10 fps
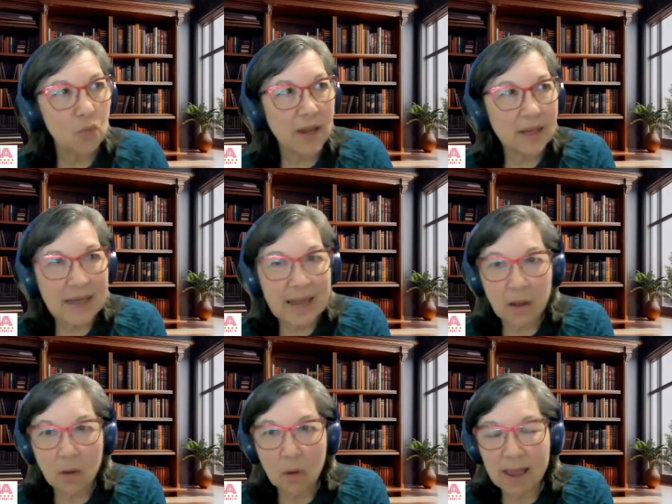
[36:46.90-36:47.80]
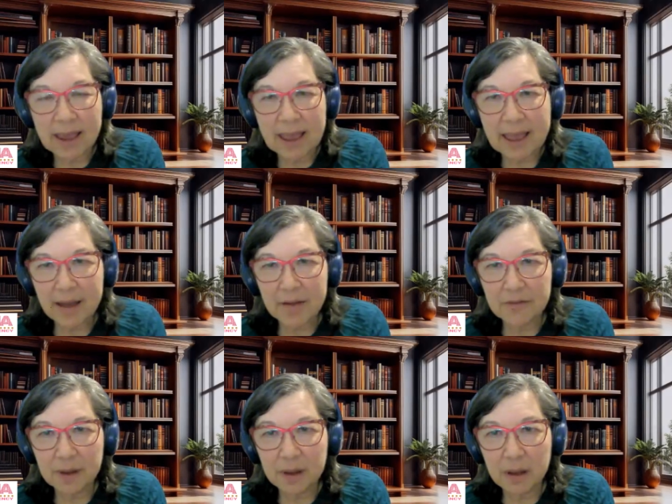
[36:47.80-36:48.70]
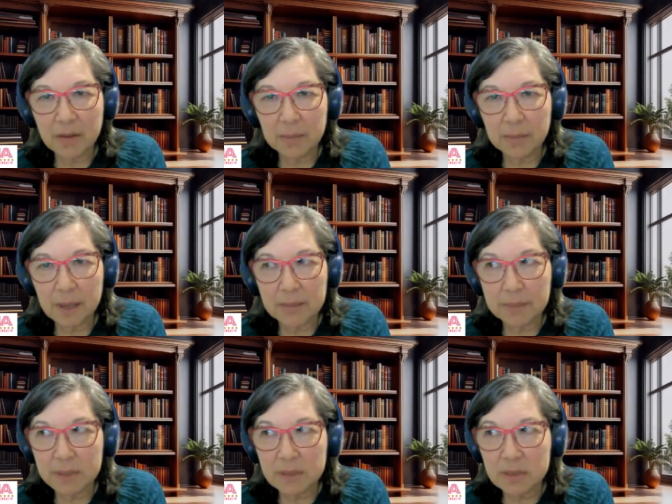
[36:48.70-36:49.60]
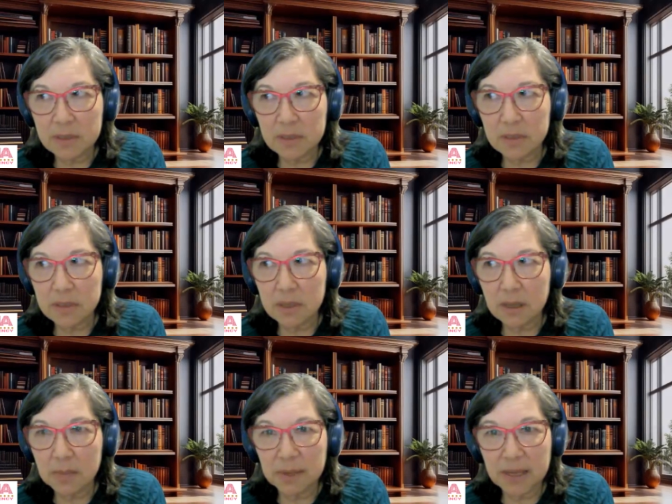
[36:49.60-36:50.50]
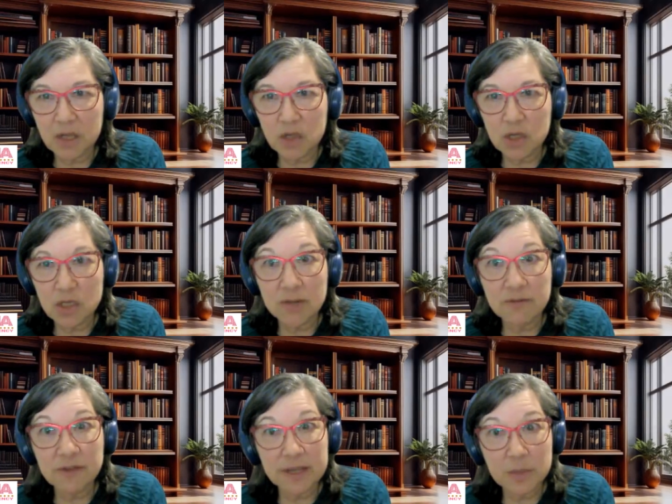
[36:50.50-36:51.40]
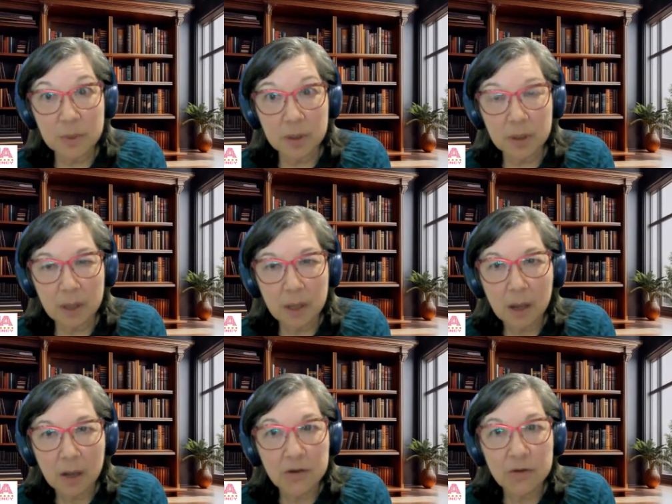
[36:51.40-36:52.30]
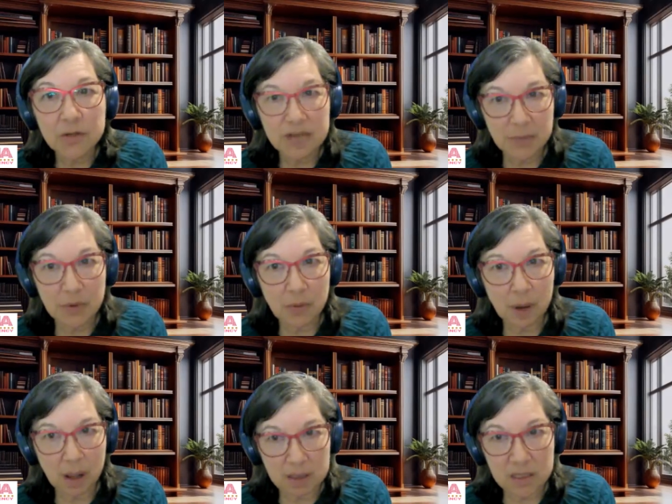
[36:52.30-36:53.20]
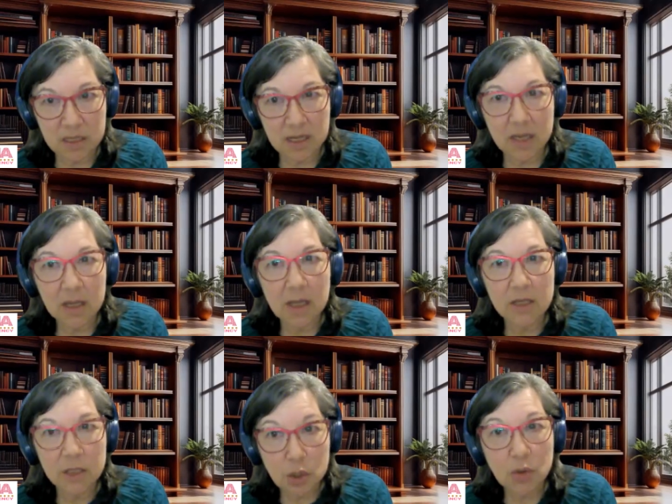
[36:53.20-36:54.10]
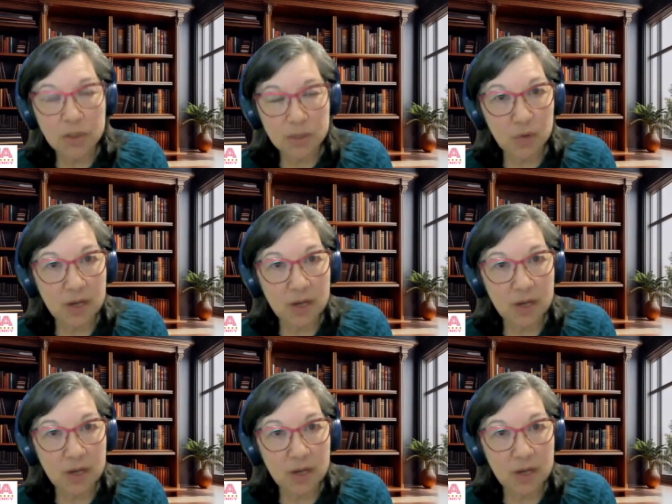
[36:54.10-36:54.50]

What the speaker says: But right now I have my business page is on Facebook under Deborah Rahalski Soul